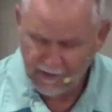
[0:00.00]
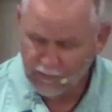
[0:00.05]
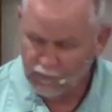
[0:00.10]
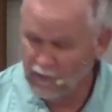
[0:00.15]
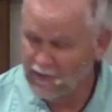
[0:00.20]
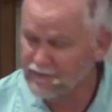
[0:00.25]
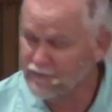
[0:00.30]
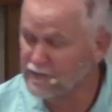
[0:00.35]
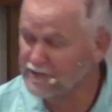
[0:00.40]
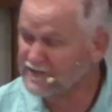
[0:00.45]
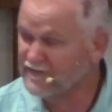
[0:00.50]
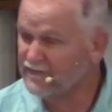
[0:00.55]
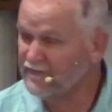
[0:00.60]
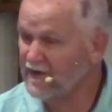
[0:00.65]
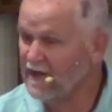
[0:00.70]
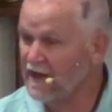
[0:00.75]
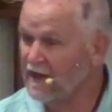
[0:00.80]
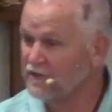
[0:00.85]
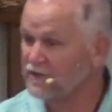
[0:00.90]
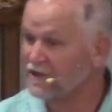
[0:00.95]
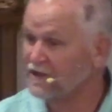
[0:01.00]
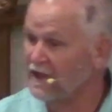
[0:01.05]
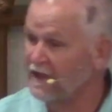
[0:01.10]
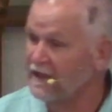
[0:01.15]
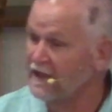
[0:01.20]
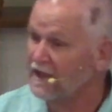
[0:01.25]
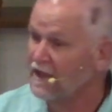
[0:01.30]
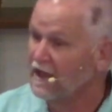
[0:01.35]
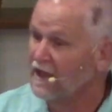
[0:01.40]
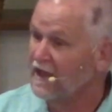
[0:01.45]
Rather, it's found in
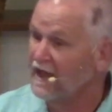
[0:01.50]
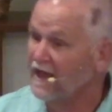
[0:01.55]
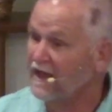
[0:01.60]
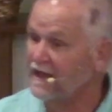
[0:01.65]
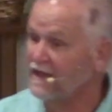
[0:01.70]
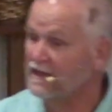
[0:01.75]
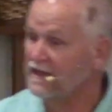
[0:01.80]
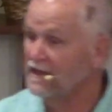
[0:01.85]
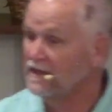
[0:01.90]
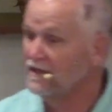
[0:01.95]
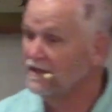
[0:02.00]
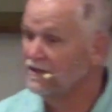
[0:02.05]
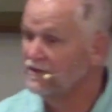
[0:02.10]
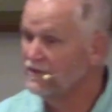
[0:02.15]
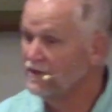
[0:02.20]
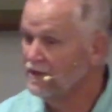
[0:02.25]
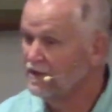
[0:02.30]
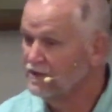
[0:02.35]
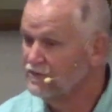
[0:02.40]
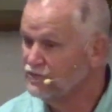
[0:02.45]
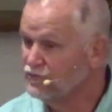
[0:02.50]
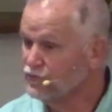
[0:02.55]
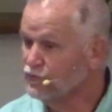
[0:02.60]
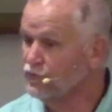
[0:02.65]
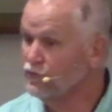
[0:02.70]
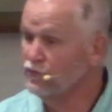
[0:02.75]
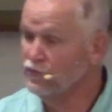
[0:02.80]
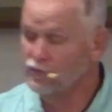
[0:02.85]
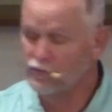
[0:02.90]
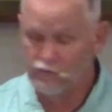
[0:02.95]
a, a
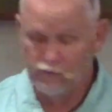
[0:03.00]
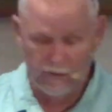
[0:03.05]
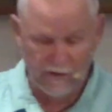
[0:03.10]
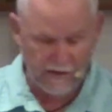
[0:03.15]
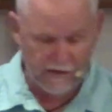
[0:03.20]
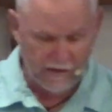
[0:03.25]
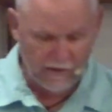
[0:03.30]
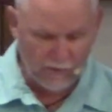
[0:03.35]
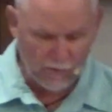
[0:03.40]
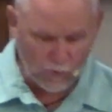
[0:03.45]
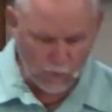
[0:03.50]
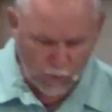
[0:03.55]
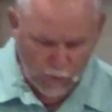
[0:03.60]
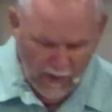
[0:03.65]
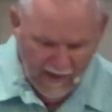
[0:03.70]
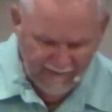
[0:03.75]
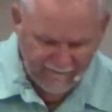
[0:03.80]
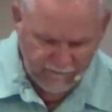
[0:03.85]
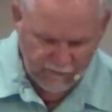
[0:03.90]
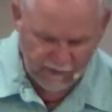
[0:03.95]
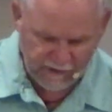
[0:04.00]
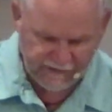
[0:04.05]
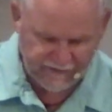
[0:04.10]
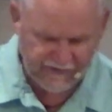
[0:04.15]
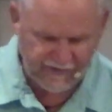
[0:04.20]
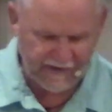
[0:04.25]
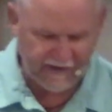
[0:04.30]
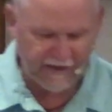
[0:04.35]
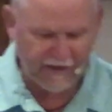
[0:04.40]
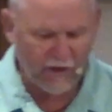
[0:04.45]
true
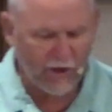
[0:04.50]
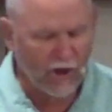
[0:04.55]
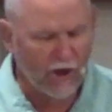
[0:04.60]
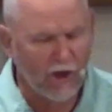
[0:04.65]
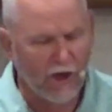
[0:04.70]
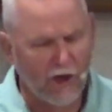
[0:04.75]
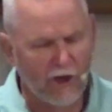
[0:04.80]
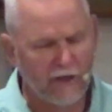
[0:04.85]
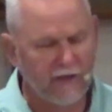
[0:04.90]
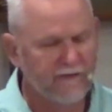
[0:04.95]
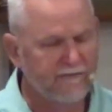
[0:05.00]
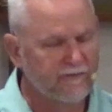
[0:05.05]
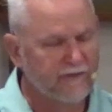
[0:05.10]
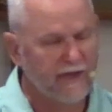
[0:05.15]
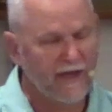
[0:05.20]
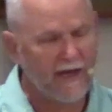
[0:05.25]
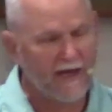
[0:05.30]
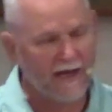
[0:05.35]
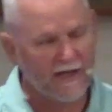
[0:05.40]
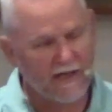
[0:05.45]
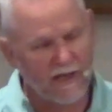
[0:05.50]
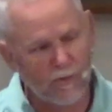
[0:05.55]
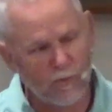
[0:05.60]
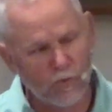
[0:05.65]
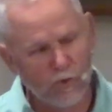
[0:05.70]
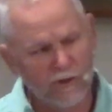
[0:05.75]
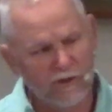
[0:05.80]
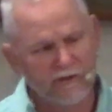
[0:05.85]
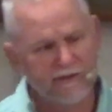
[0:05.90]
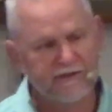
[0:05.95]
reverence and an awe of God, a
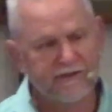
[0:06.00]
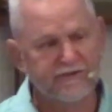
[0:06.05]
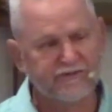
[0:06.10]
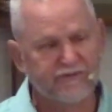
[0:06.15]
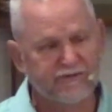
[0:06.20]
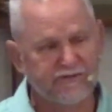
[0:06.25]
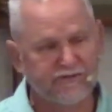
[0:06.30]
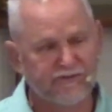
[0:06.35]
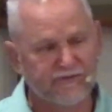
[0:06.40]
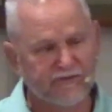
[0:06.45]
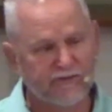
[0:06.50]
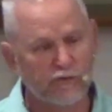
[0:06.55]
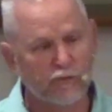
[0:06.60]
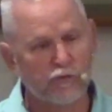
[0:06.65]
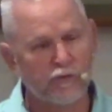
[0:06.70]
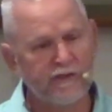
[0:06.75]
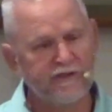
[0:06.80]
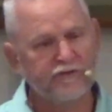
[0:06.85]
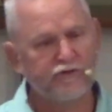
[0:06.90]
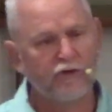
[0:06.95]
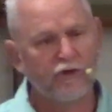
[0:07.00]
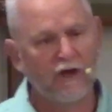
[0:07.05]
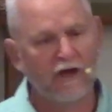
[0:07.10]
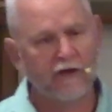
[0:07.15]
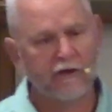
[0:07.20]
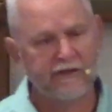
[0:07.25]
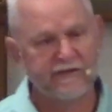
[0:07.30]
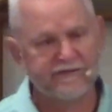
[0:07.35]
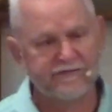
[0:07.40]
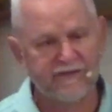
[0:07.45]
willingness to surrender
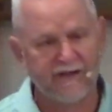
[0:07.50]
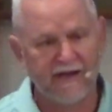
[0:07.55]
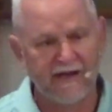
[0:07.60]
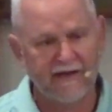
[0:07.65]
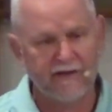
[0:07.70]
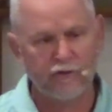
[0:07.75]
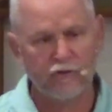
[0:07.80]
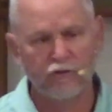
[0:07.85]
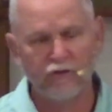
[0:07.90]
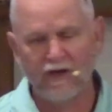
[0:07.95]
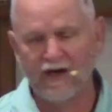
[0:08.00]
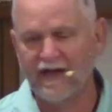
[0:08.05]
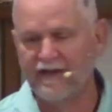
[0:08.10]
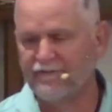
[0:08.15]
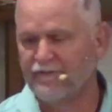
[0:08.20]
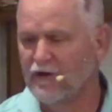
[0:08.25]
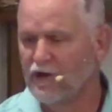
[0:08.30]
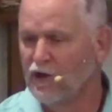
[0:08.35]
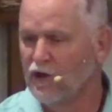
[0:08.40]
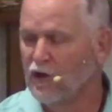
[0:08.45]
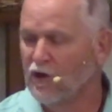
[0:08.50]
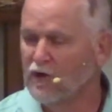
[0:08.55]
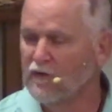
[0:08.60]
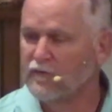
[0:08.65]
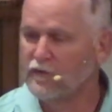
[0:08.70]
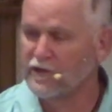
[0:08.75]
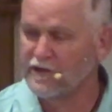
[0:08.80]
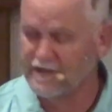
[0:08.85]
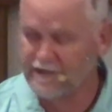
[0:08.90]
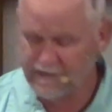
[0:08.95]
our entire life
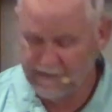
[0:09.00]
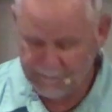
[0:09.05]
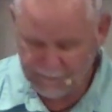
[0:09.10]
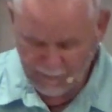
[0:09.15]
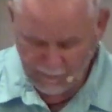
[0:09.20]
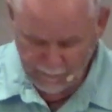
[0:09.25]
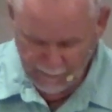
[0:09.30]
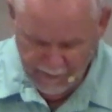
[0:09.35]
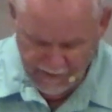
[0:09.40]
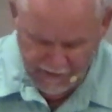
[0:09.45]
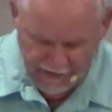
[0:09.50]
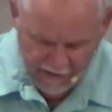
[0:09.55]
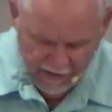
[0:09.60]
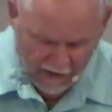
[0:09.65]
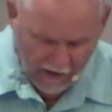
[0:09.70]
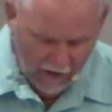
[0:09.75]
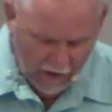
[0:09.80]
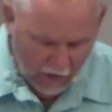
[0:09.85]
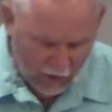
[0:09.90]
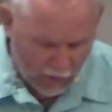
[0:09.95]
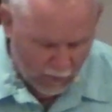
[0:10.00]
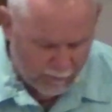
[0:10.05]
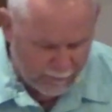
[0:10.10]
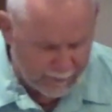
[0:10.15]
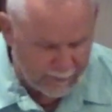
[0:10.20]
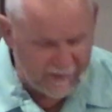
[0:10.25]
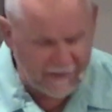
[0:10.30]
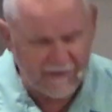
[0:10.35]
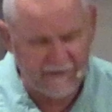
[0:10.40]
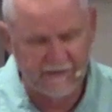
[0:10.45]
over to Him, to be
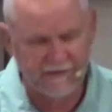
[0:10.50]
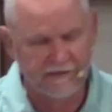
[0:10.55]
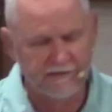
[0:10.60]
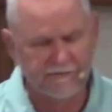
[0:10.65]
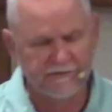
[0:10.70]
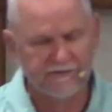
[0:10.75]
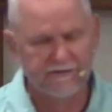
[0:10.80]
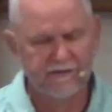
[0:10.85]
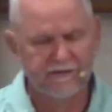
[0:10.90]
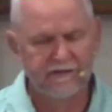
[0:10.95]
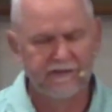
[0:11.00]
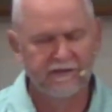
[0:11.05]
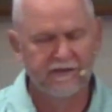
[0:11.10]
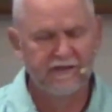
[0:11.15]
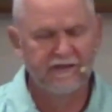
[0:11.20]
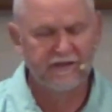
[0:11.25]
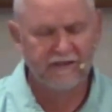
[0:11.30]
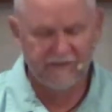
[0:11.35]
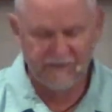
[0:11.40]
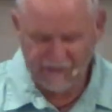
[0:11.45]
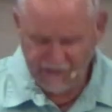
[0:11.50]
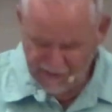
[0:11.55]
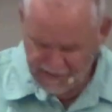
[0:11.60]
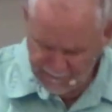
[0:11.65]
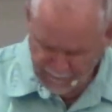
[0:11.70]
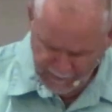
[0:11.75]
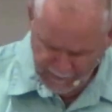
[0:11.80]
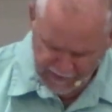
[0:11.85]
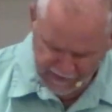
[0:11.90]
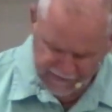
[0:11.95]
obedient in
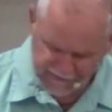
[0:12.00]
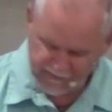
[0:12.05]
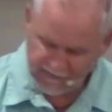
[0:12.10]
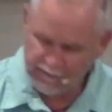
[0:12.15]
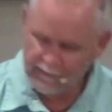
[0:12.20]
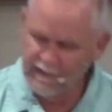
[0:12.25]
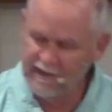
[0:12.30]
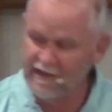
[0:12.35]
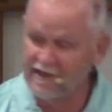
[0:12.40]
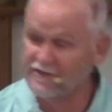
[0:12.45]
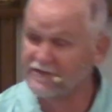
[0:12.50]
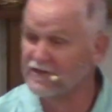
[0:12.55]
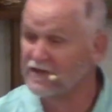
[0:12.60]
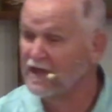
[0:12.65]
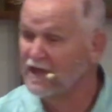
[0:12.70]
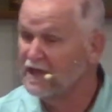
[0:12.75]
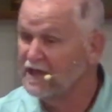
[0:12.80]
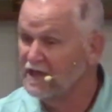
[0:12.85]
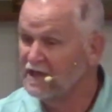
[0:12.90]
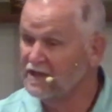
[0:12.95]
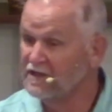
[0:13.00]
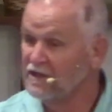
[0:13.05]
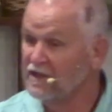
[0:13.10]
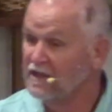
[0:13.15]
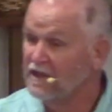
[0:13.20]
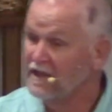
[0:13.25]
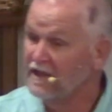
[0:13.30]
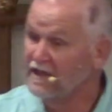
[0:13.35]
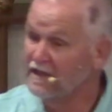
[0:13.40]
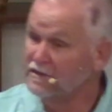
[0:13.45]
keeping his commands, in,
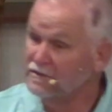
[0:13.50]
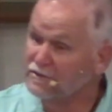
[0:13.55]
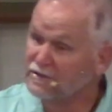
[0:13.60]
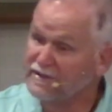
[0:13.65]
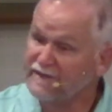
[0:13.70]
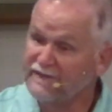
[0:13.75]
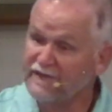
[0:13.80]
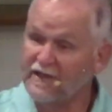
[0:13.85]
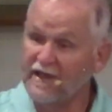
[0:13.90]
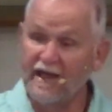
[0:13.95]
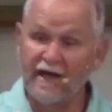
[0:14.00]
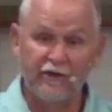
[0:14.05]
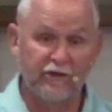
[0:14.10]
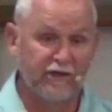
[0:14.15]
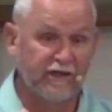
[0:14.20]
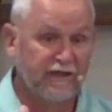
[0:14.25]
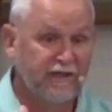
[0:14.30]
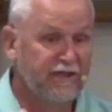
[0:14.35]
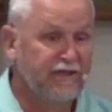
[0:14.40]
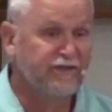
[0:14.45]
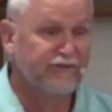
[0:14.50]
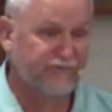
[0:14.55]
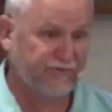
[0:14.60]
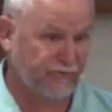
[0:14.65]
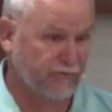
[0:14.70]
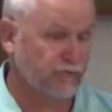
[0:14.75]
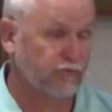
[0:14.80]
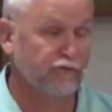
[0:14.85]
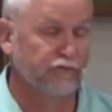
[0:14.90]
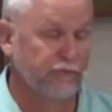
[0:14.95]
in living out his
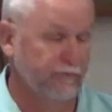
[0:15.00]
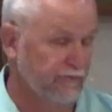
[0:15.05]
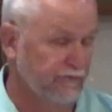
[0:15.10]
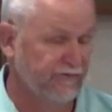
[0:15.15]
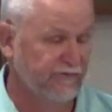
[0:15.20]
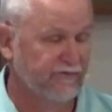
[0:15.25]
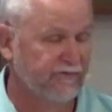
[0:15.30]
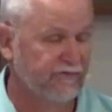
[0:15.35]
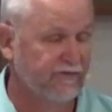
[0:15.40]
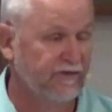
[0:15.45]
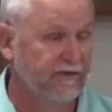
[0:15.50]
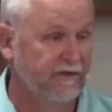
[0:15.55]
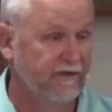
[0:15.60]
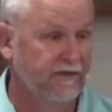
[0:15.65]
truths,